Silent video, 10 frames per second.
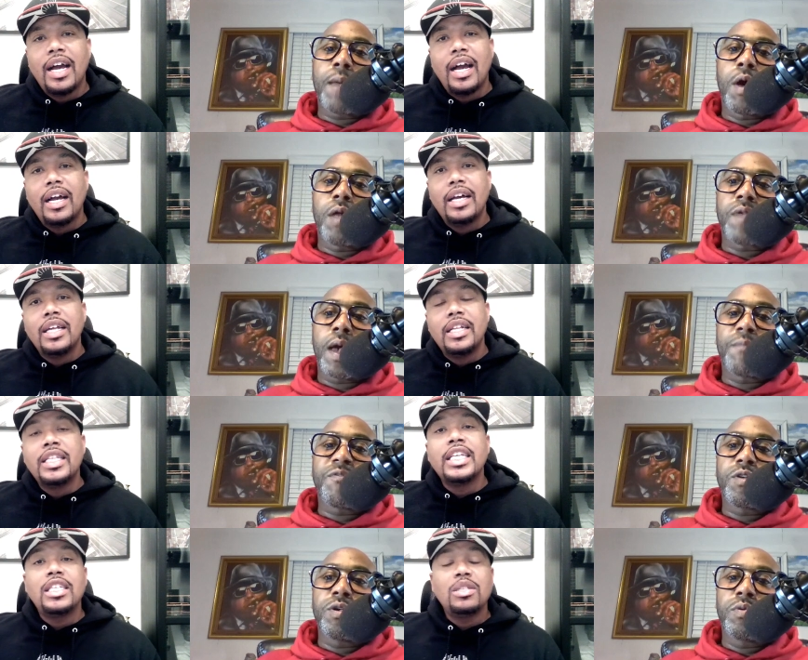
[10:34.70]
Speaker 1: Fab all time?
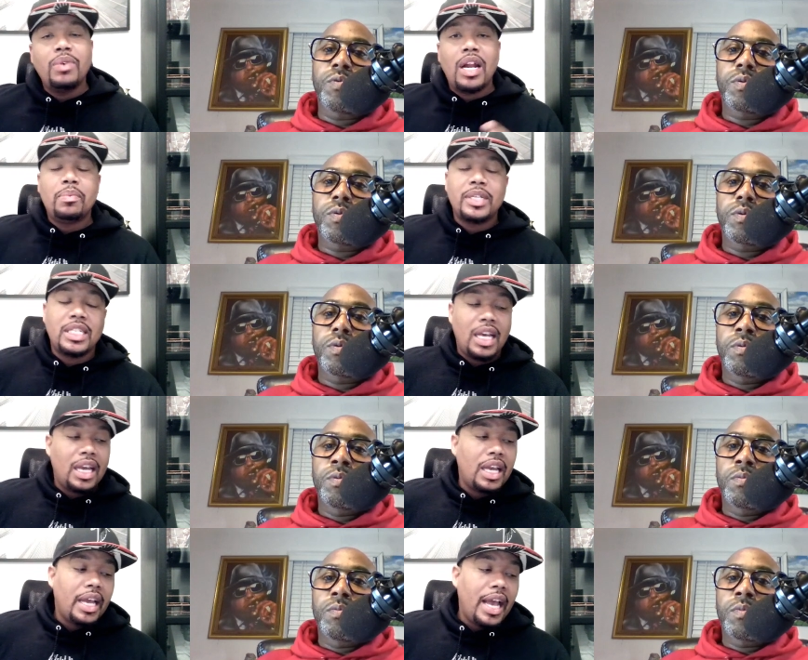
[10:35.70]
This you? is what I'm gonna say.
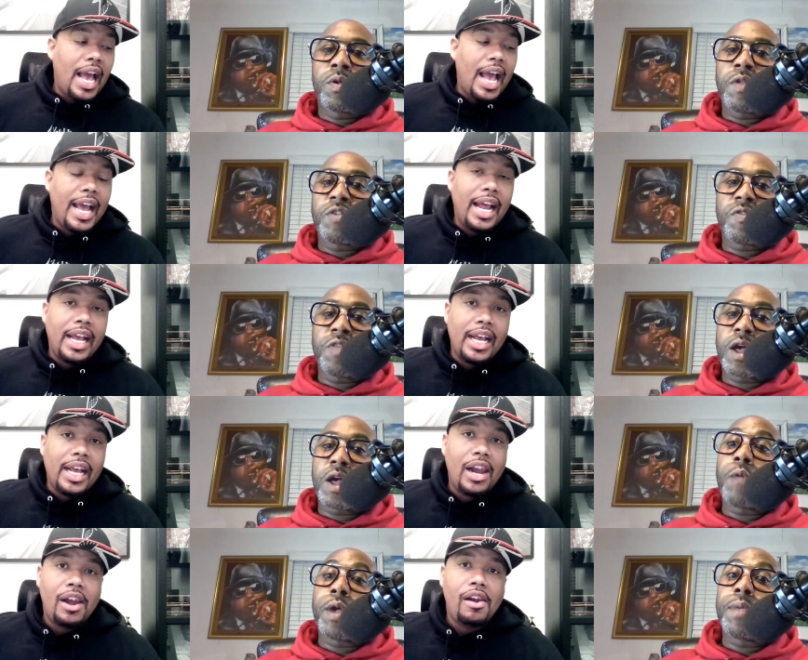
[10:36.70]
I just think
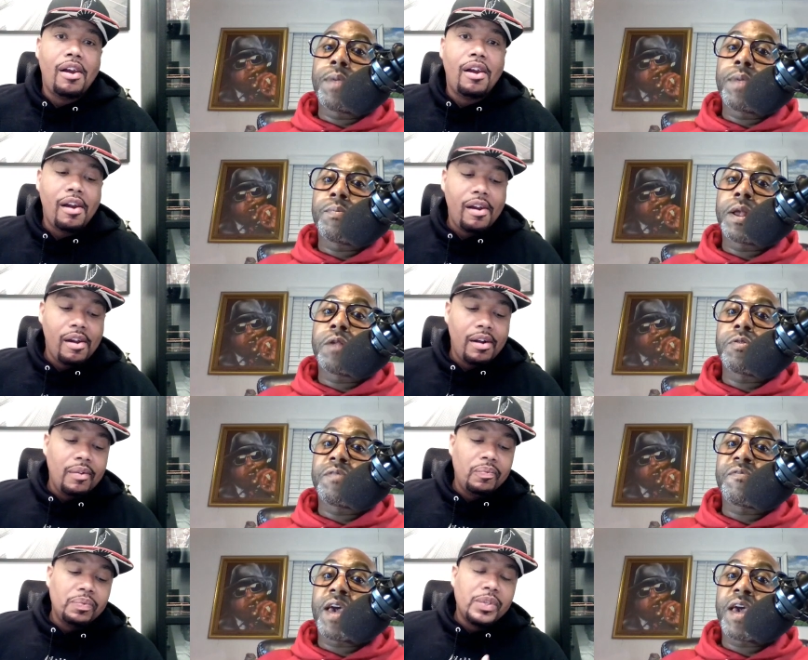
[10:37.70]
Conway and Benny are better
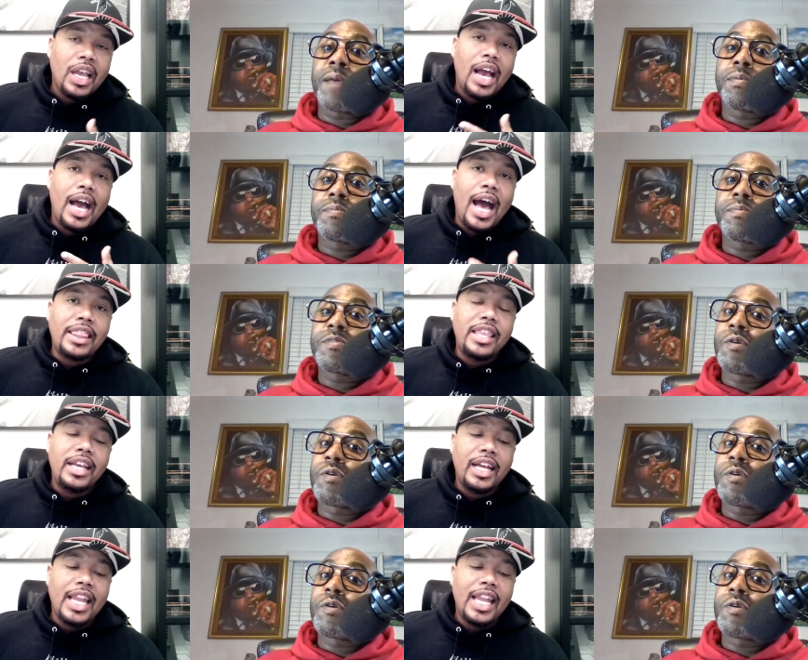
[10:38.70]
than Fab. I think